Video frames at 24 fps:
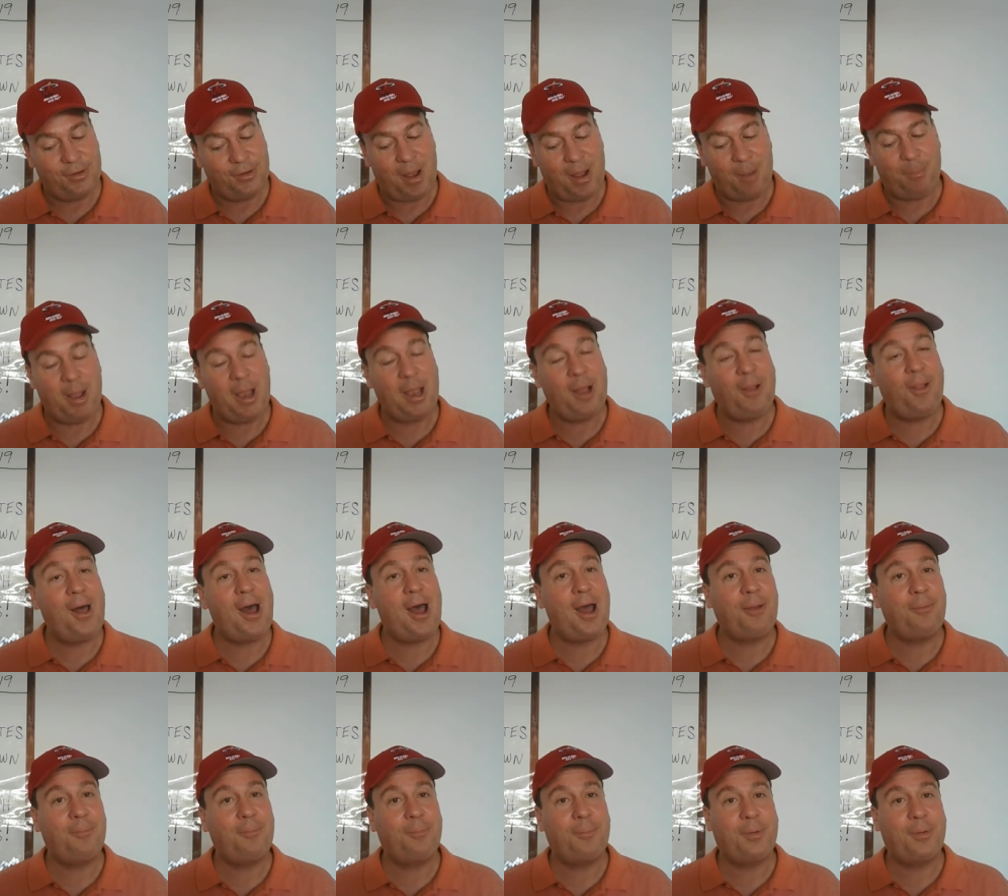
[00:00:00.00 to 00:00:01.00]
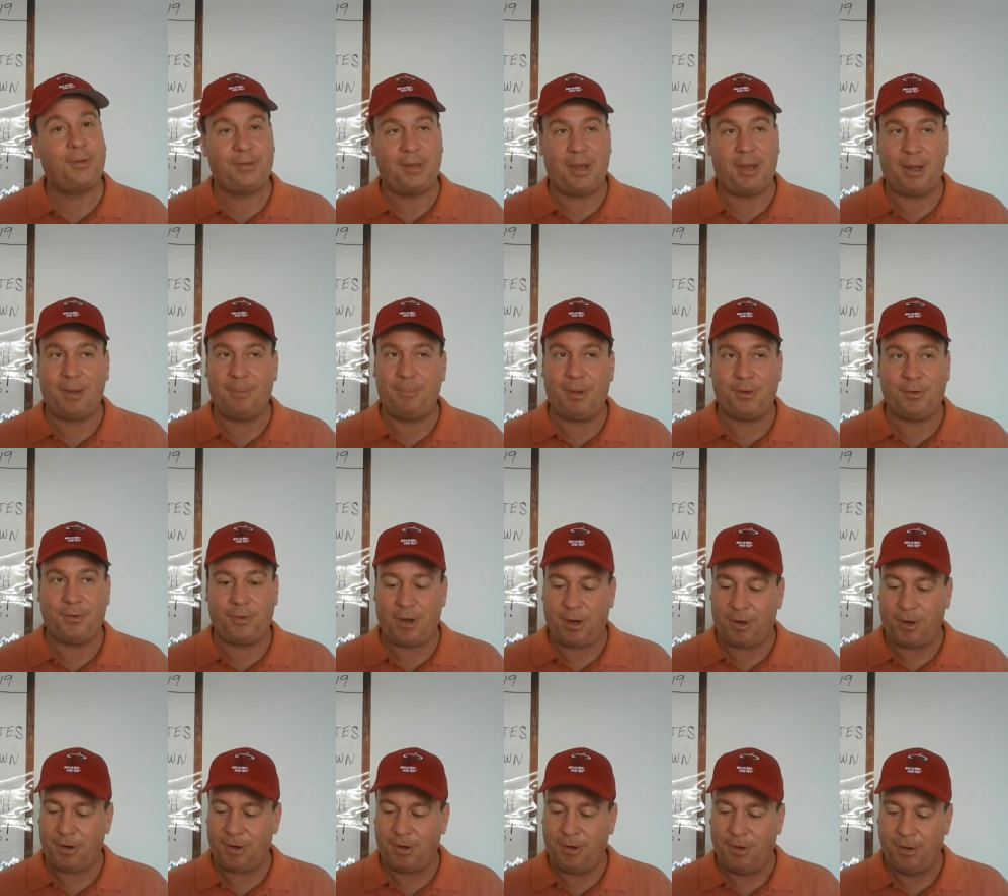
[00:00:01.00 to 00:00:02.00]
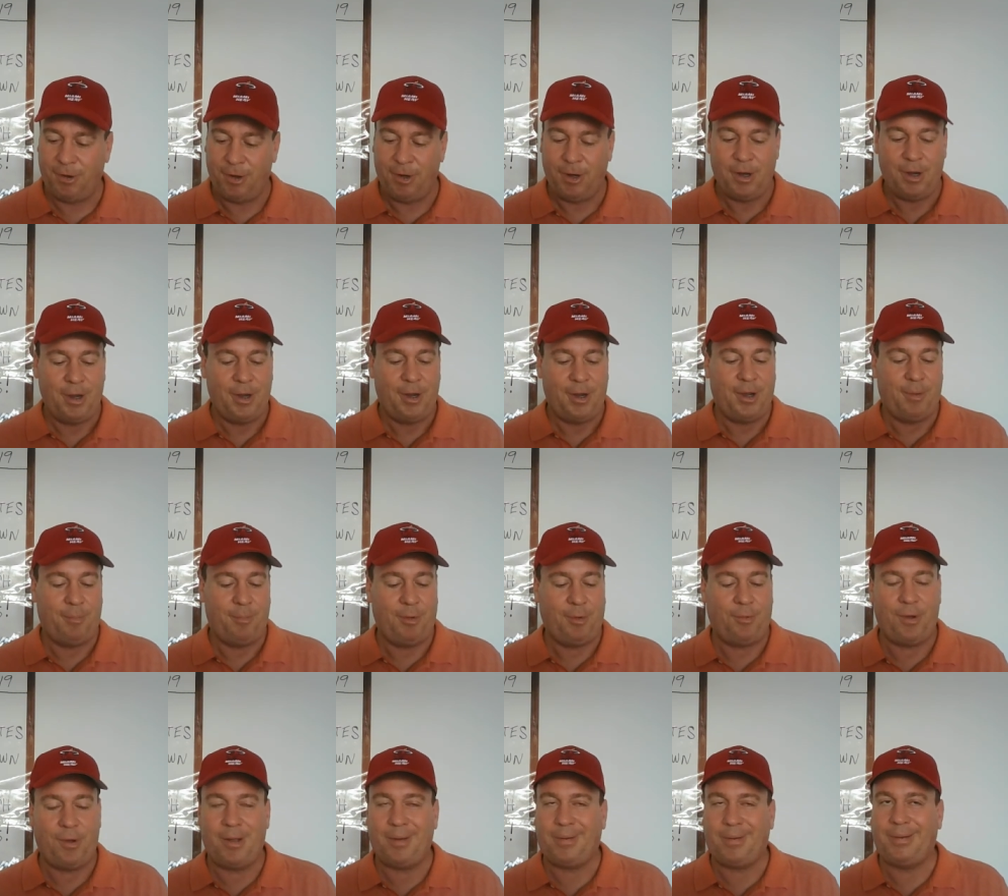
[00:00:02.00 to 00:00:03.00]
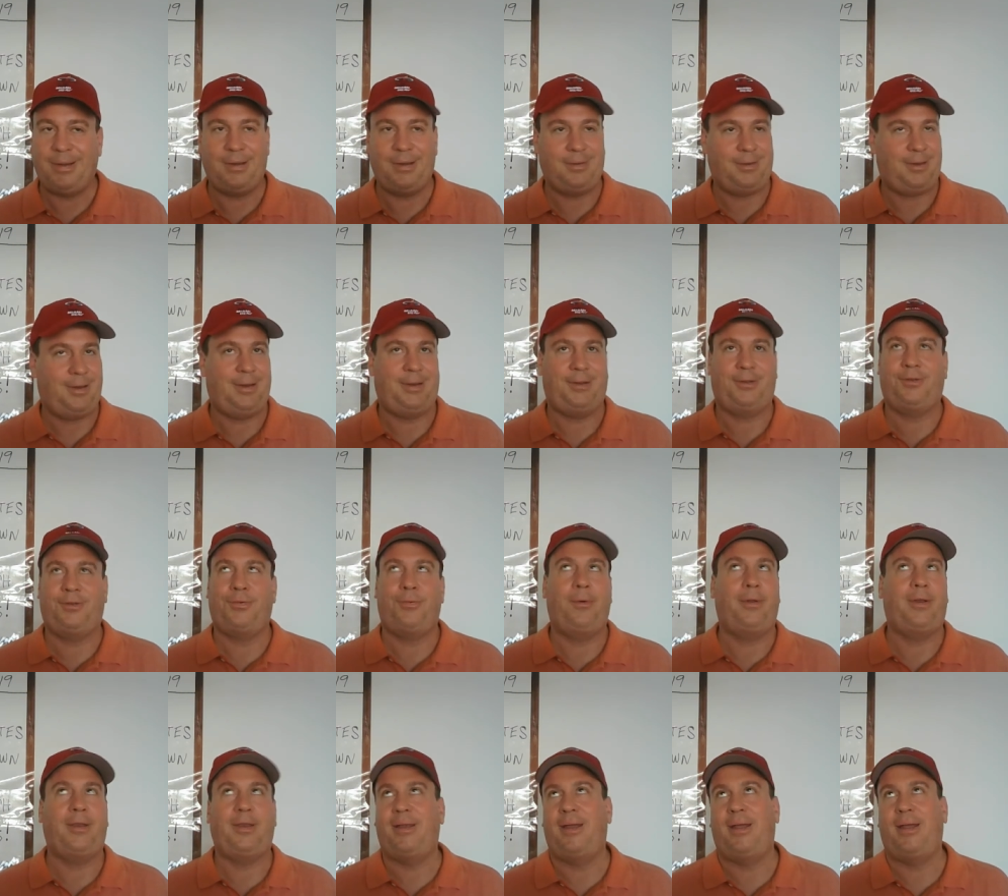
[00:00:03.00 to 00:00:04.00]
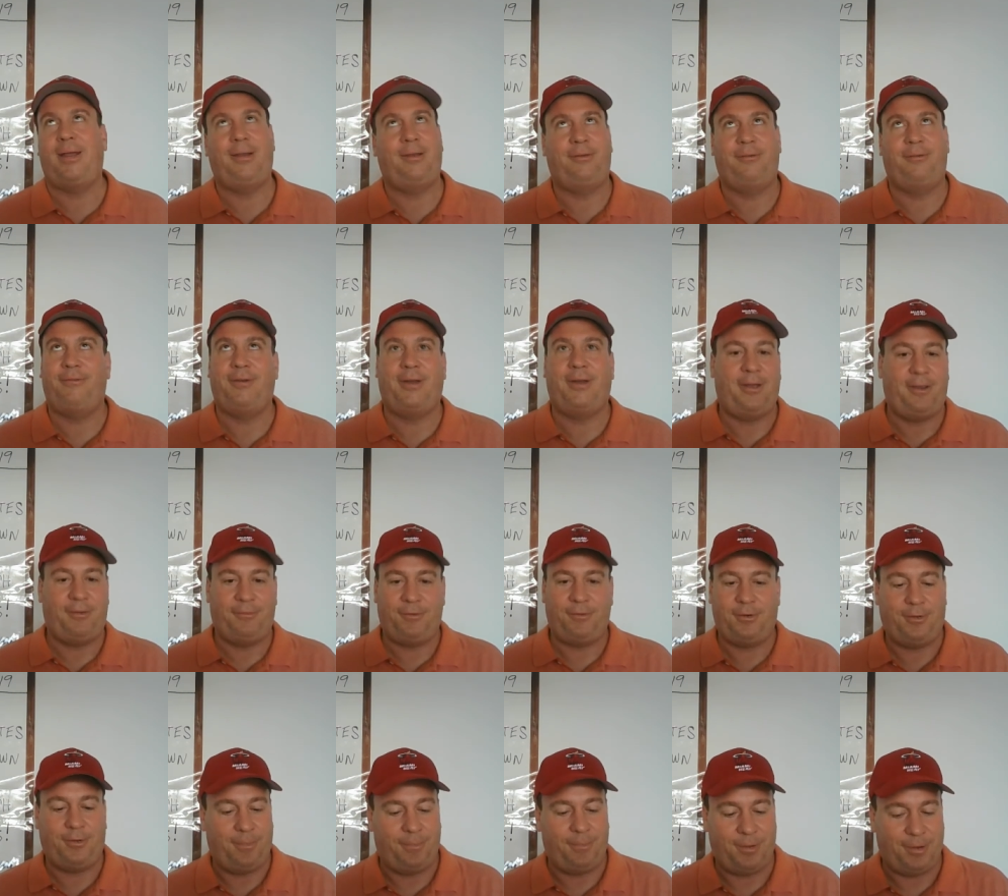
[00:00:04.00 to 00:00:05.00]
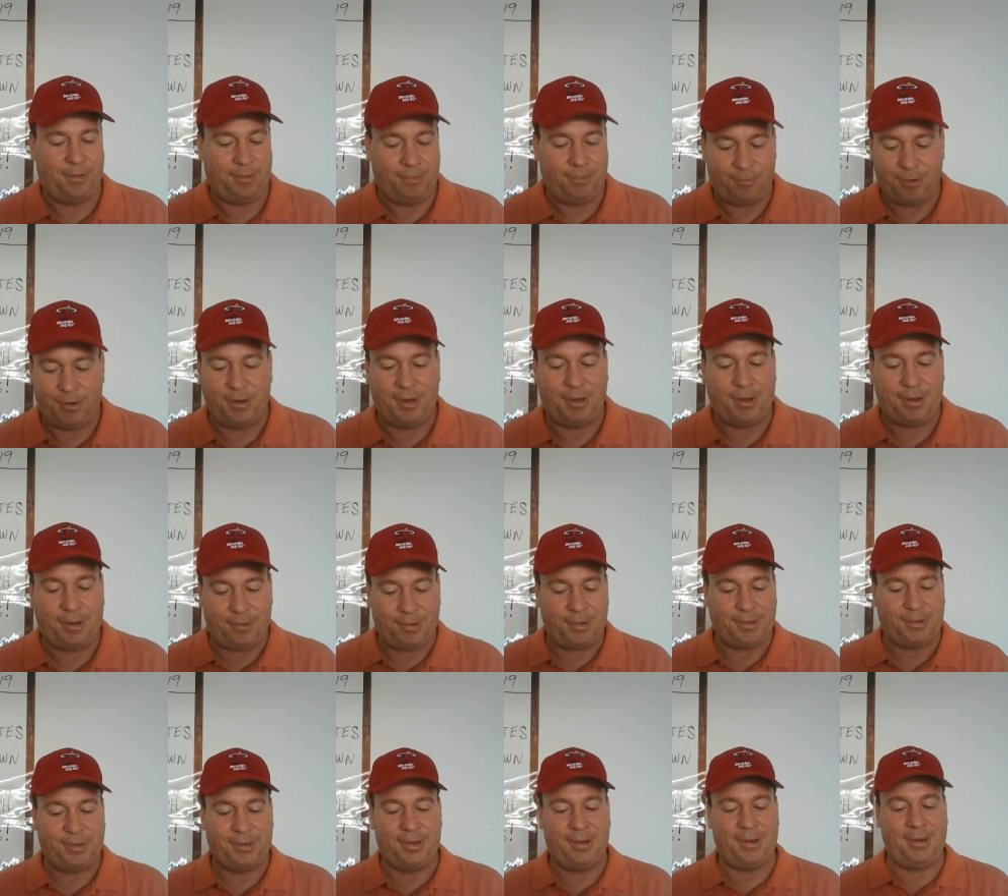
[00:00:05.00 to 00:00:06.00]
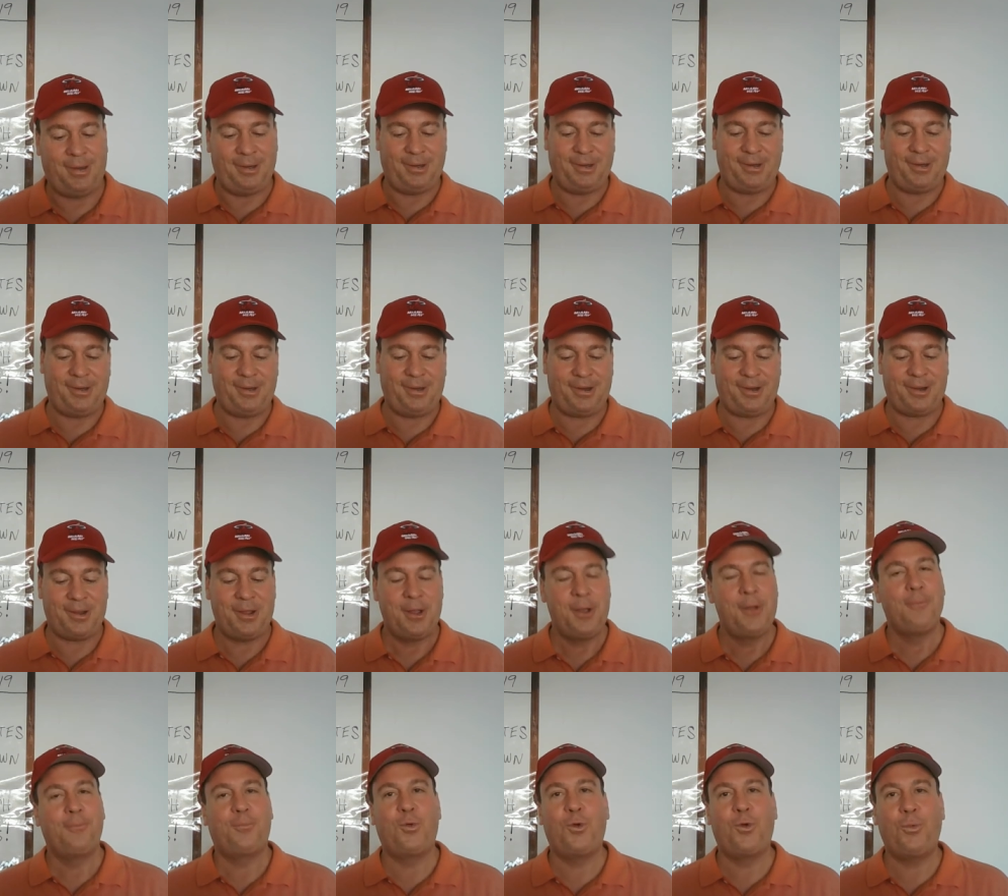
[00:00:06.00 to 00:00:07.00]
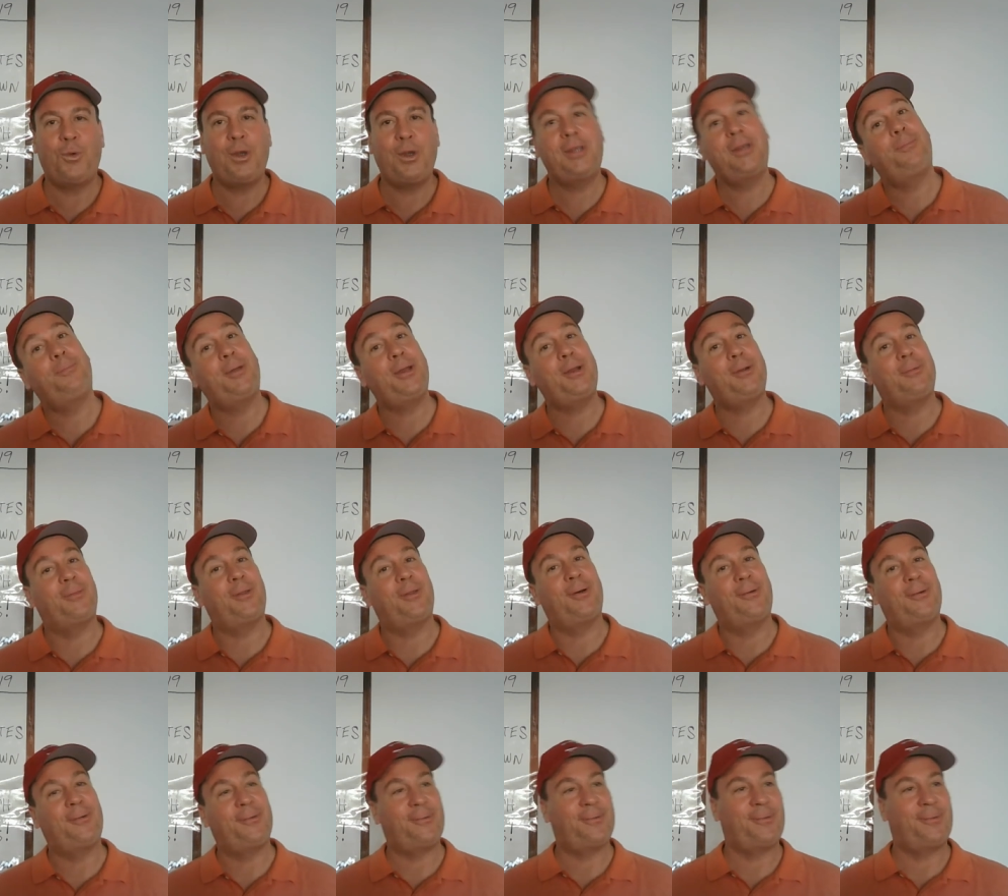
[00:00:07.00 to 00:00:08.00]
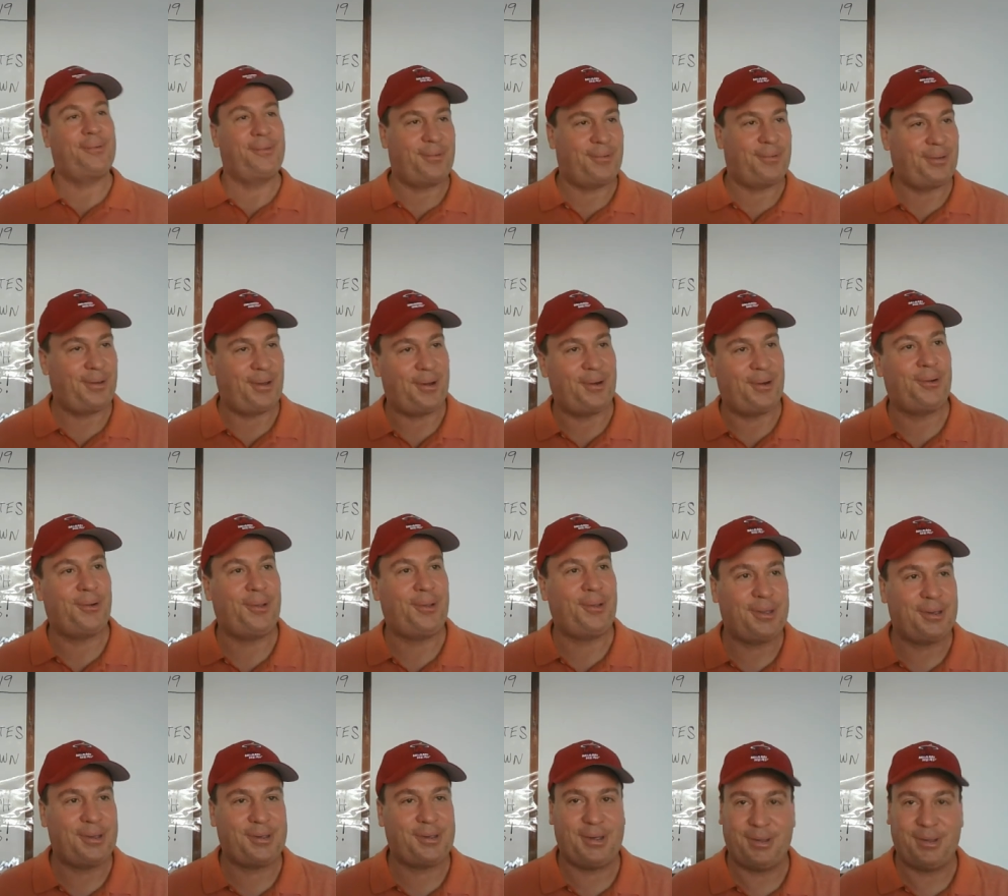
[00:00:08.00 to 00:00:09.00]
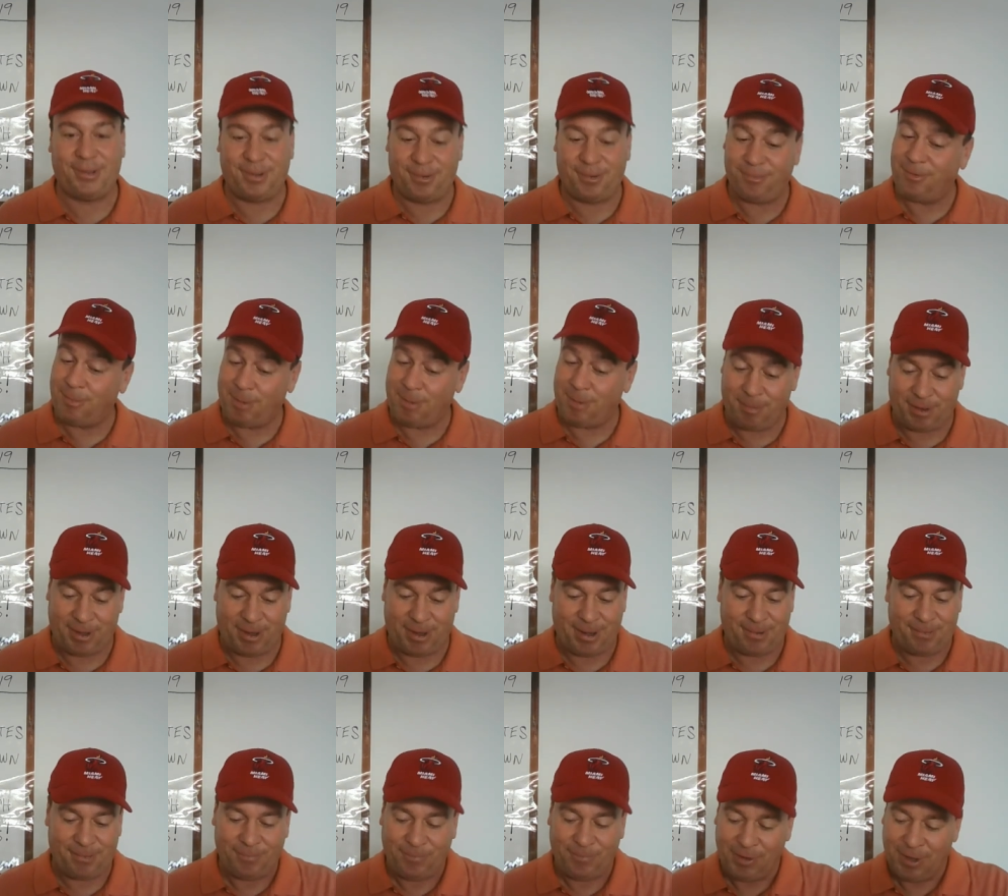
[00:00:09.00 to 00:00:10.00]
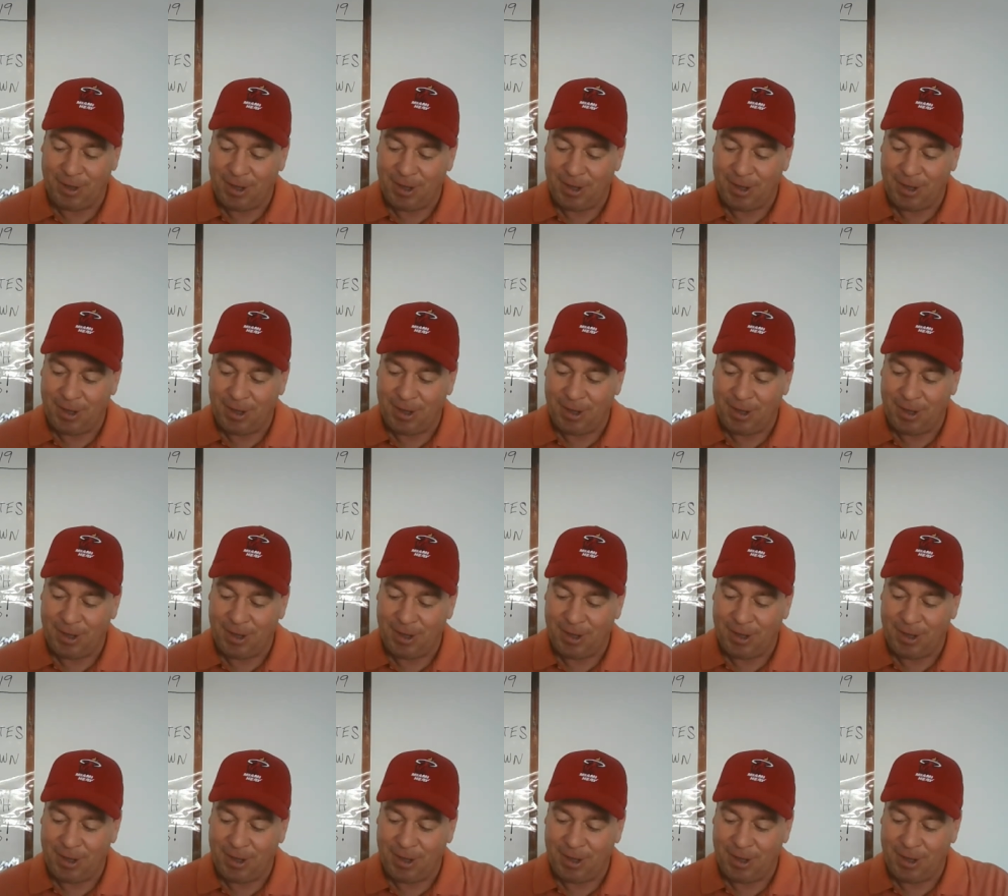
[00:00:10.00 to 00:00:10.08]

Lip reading: Not by a lot, but second best record. Milwaukee's like 29-5 or something ridiculous. We did beat them though. It's early this season. Remember that.